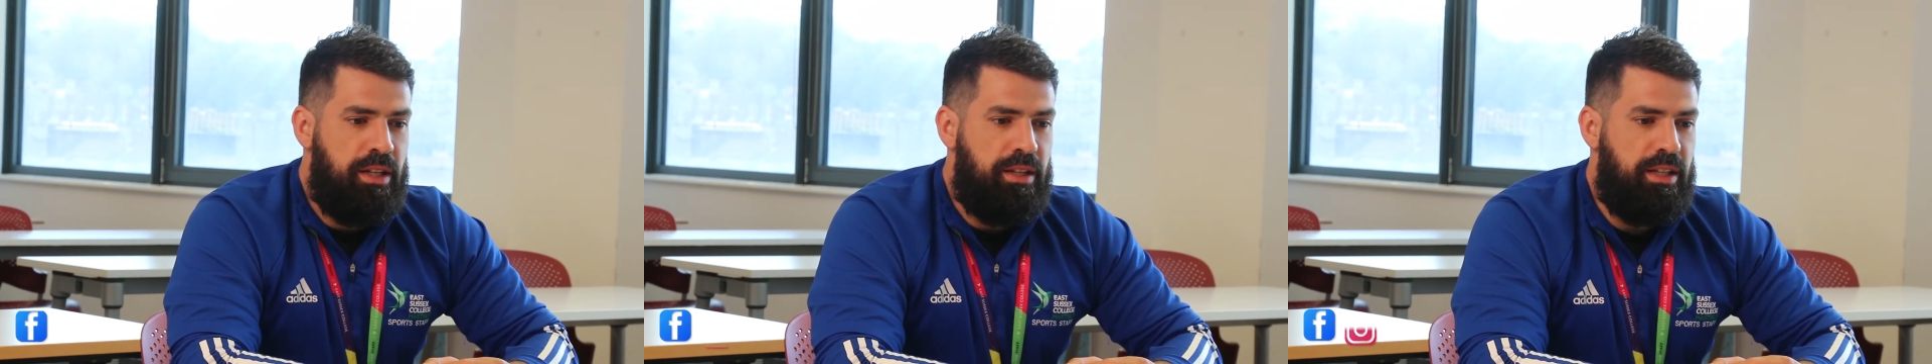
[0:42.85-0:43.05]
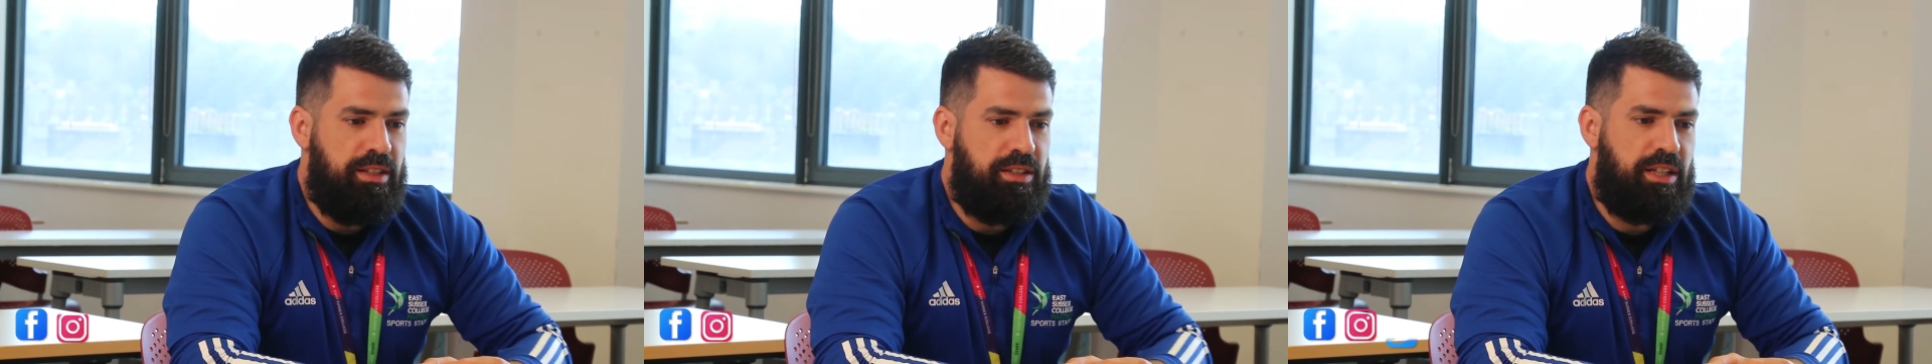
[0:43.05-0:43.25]

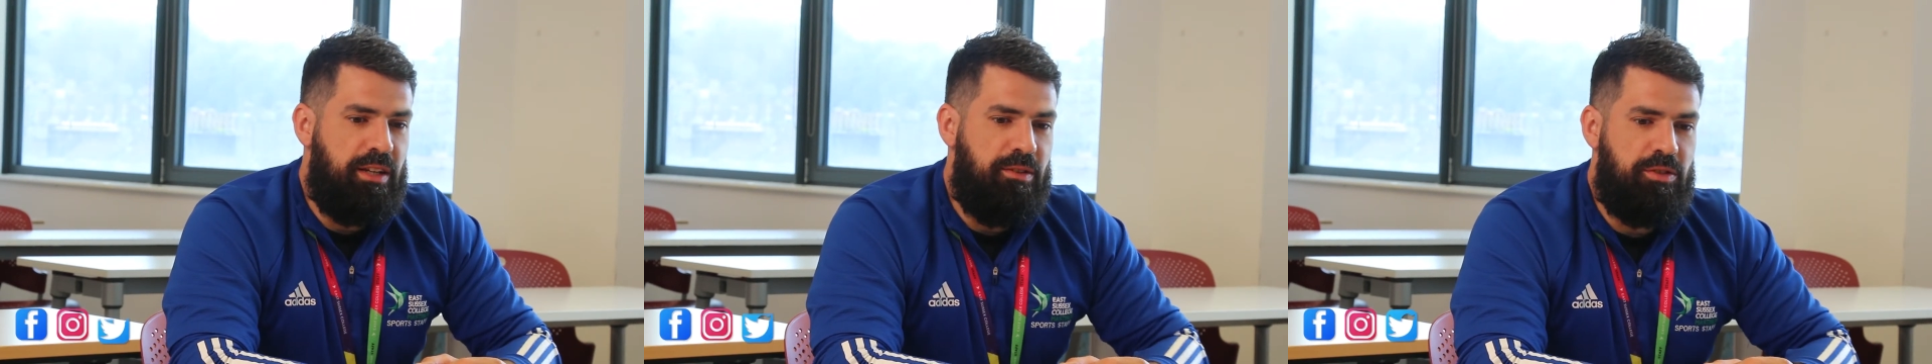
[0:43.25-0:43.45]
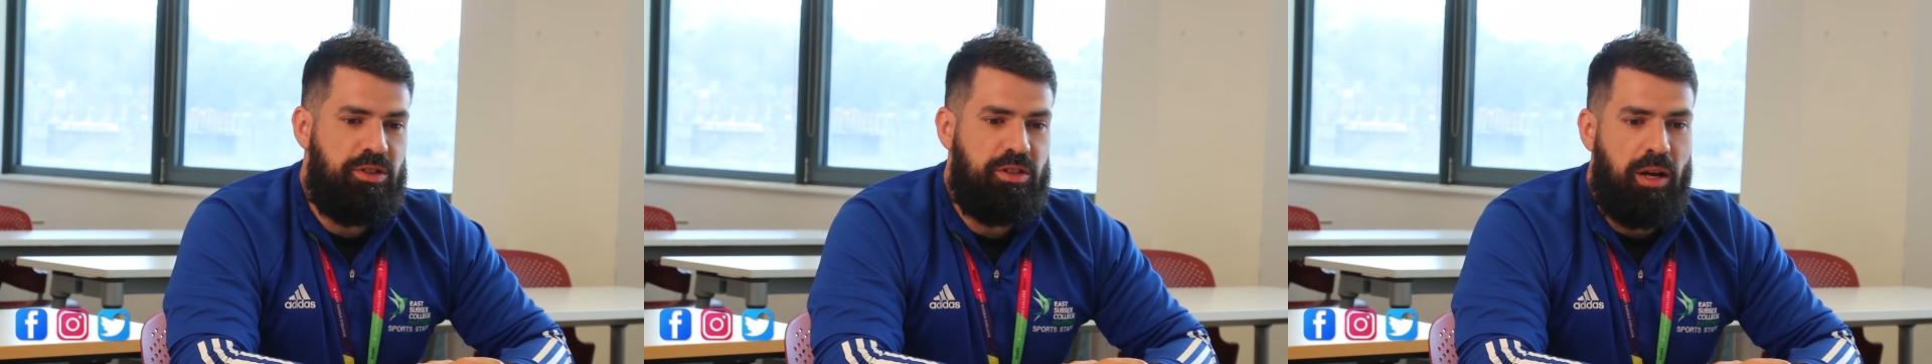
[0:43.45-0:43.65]
This
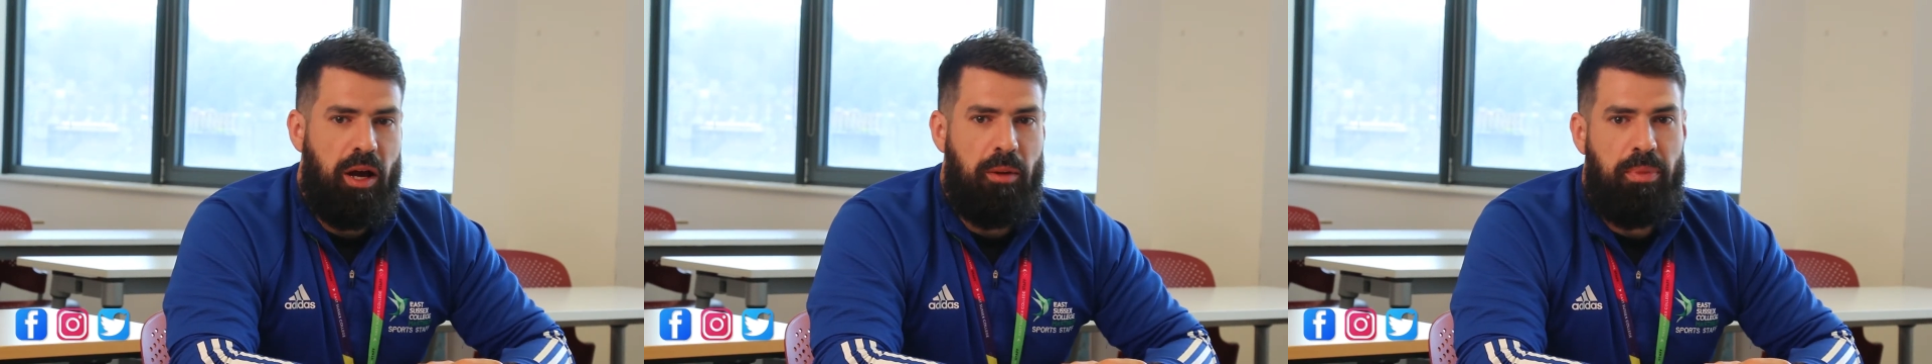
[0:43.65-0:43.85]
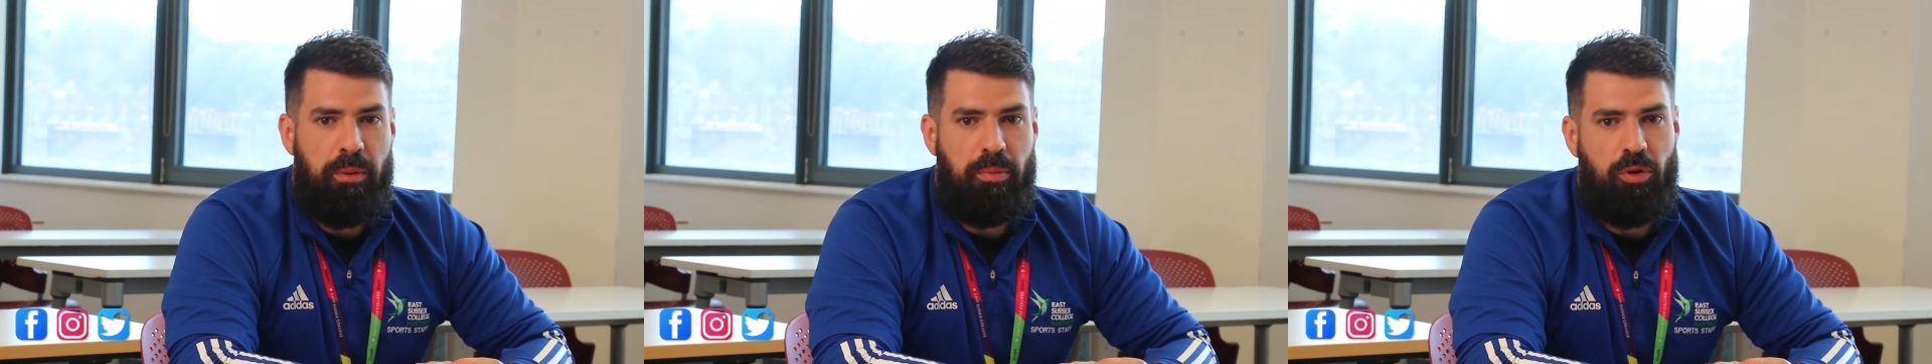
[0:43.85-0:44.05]
gives
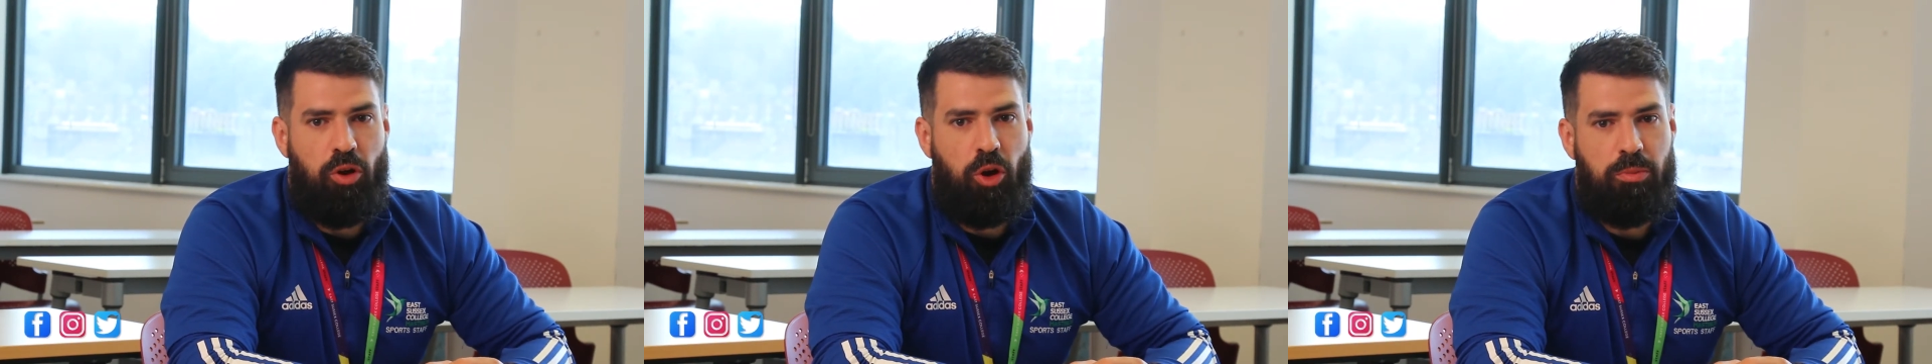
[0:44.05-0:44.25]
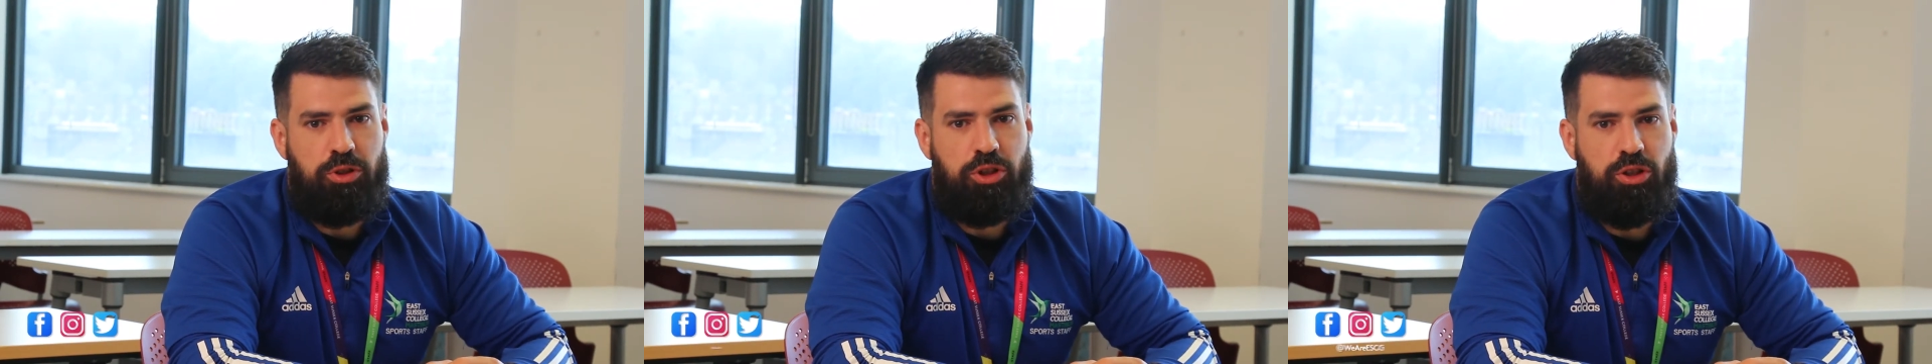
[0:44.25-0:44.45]
people
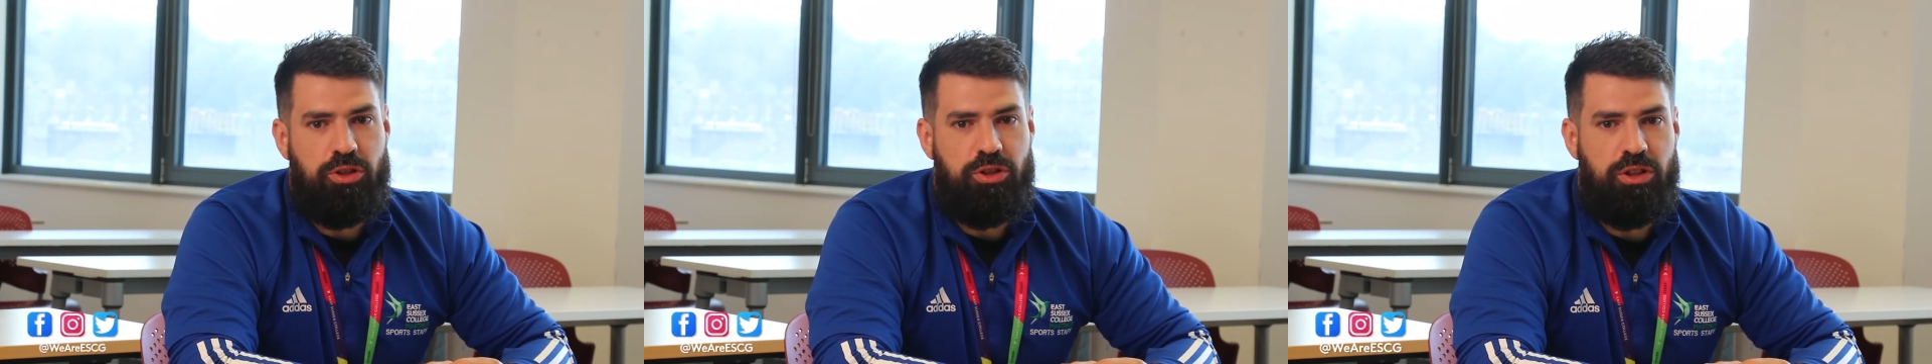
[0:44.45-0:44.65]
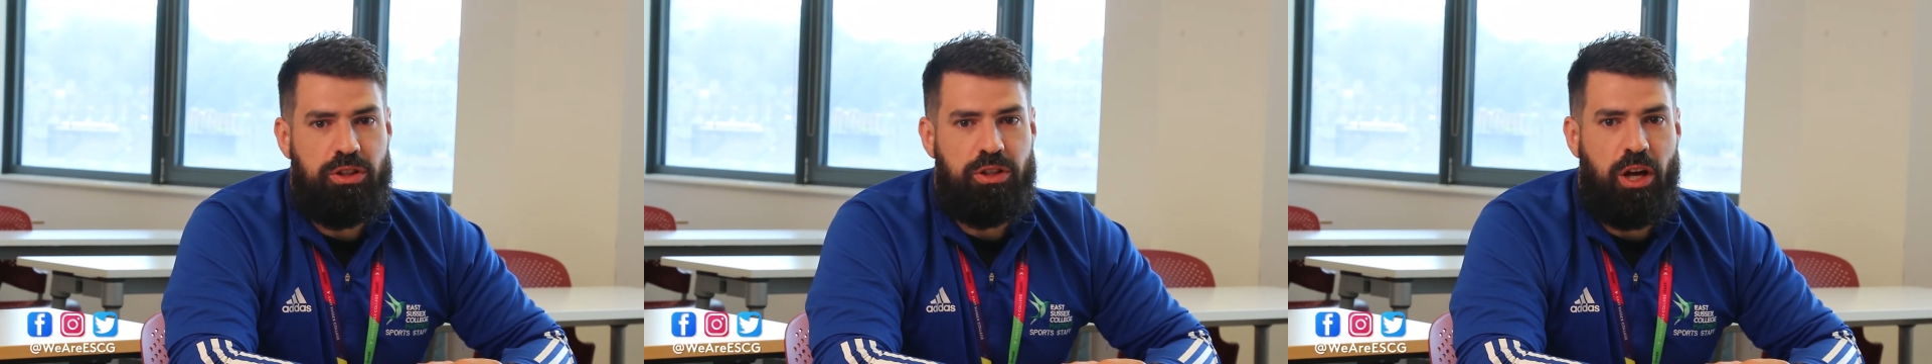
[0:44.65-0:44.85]
an
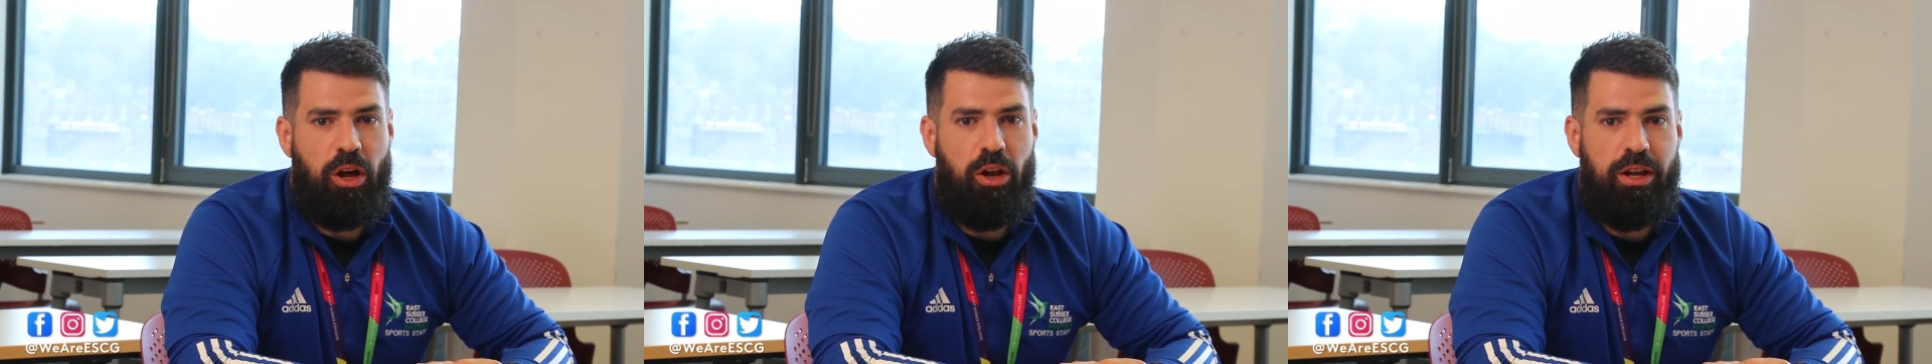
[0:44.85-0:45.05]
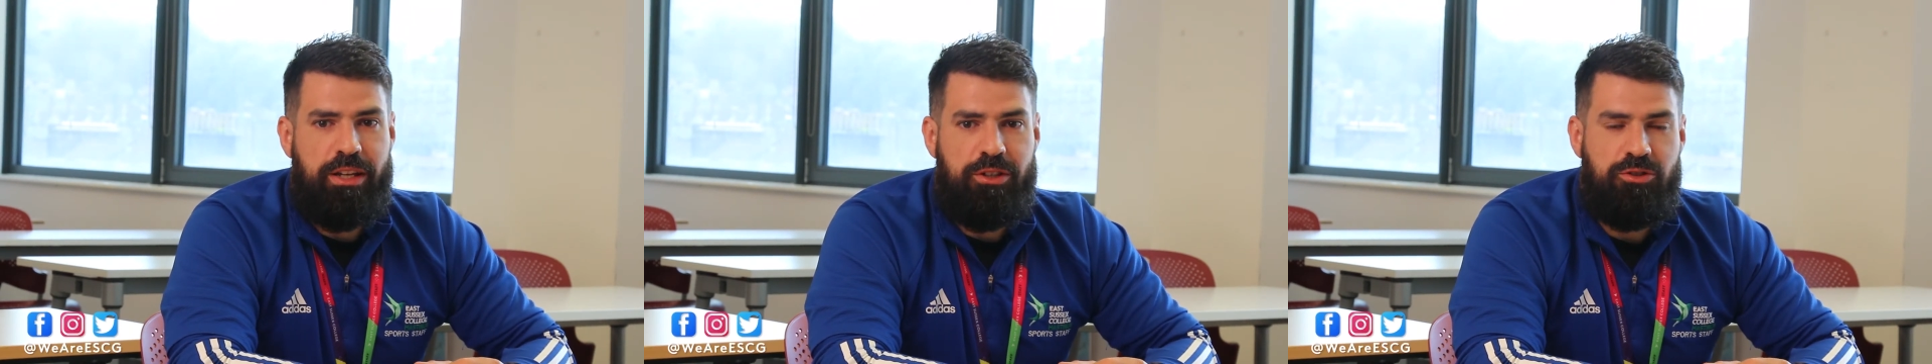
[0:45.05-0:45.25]
opportunity that
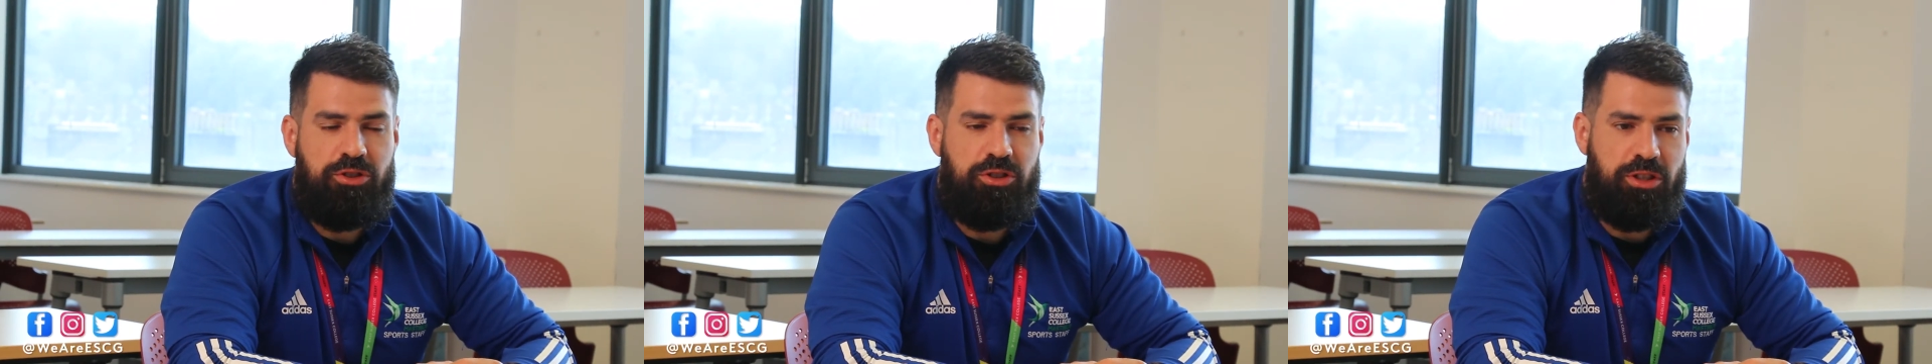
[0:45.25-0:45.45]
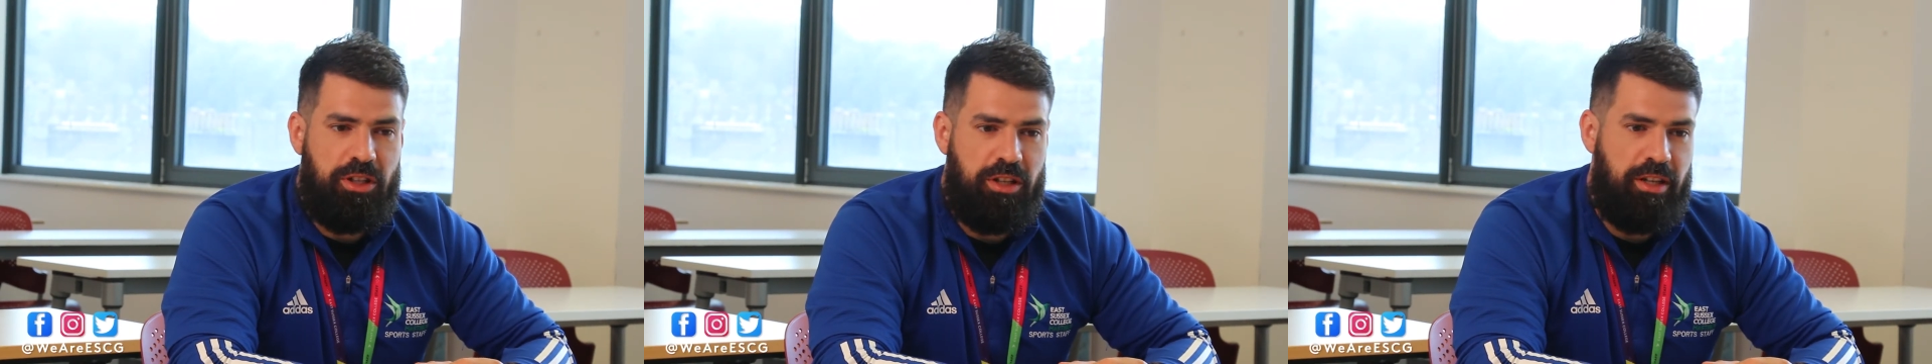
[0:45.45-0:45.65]
are
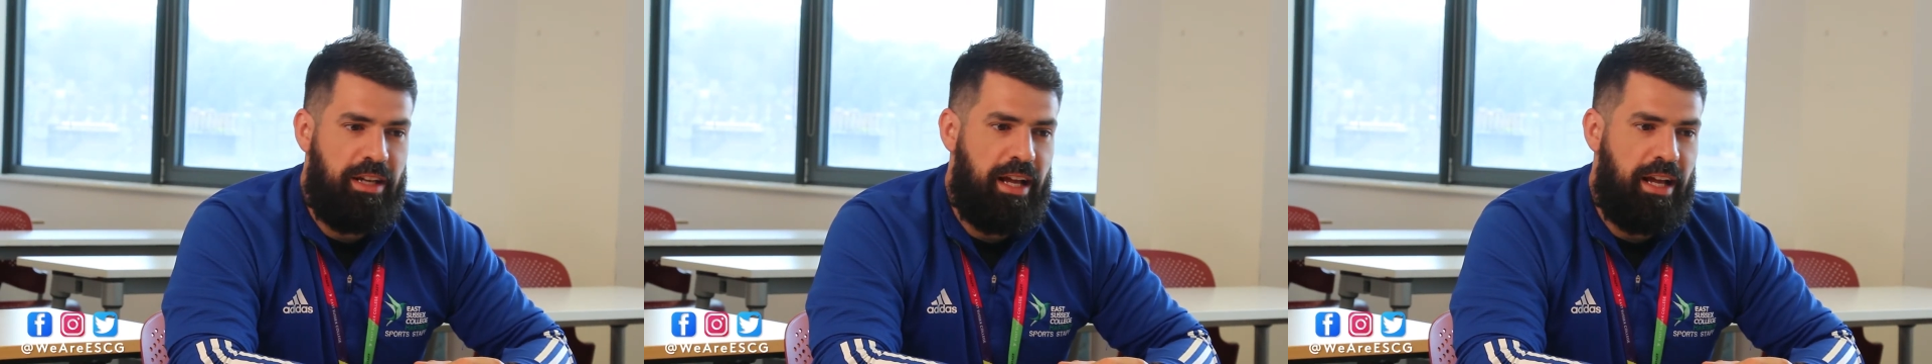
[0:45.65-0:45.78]
interested in